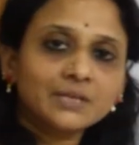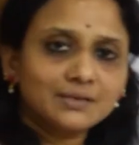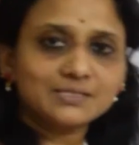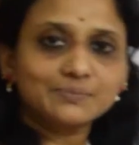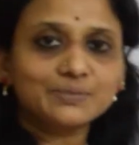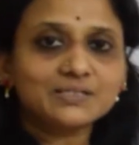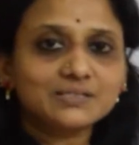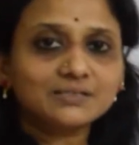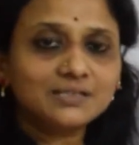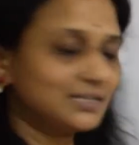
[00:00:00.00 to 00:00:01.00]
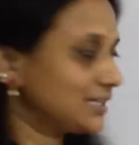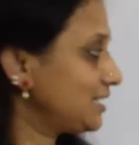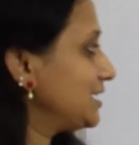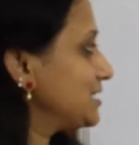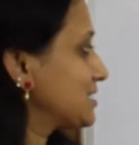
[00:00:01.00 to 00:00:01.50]
Simple, isn't it?
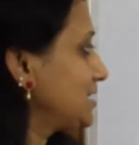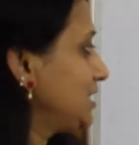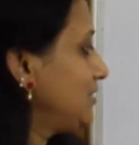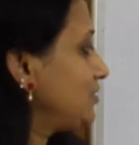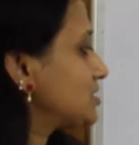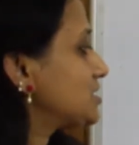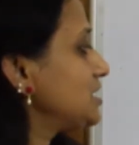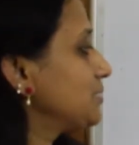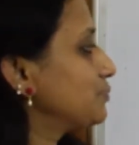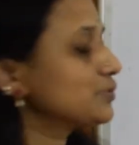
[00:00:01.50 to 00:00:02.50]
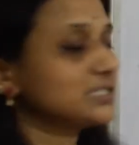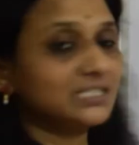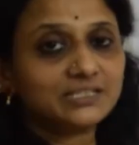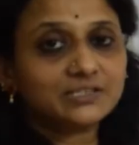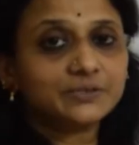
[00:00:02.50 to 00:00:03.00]
Nothing else. We're just decomposing
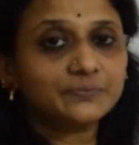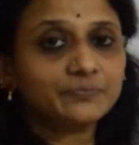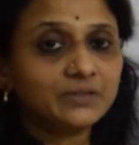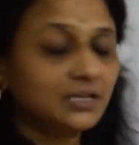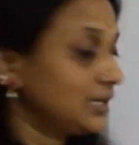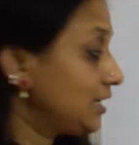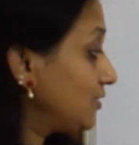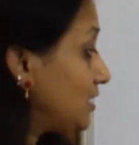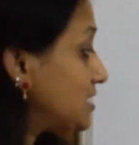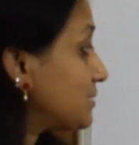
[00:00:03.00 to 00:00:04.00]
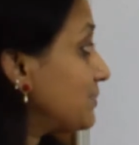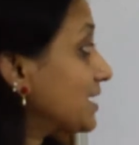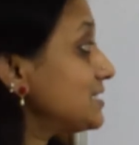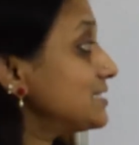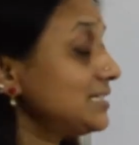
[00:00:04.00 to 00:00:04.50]
it. Now let's come back
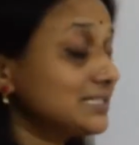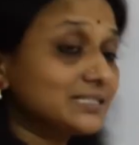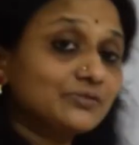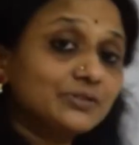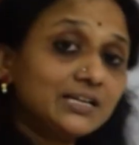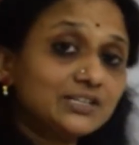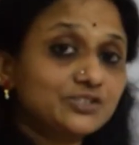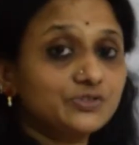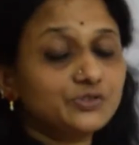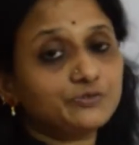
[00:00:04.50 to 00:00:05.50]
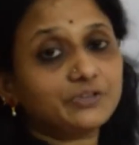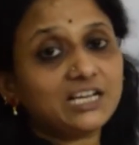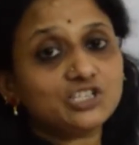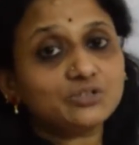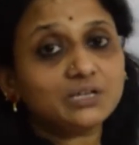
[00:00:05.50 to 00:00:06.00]
and see certain reactions of
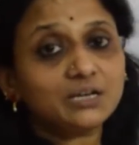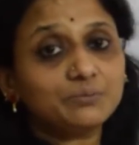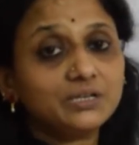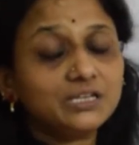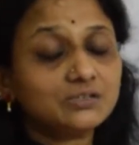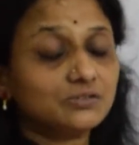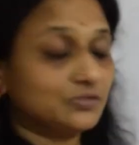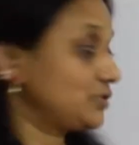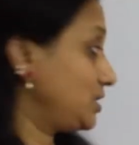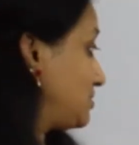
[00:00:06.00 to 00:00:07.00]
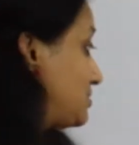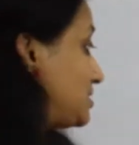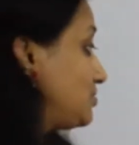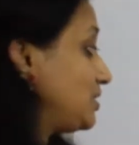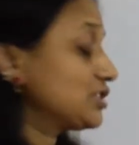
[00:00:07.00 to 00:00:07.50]
calcium carbonate. Oh, sorry,
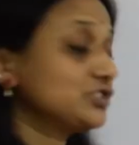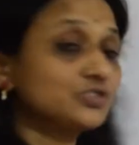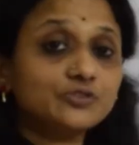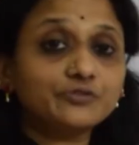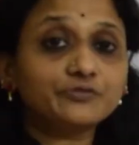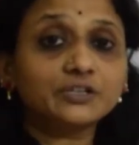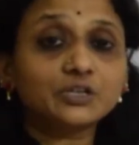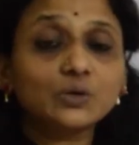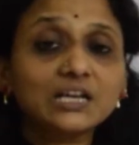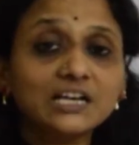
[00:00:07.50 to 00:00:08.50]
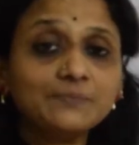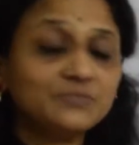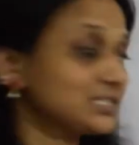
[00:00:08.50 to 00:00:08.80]
certain reactions of quicklime.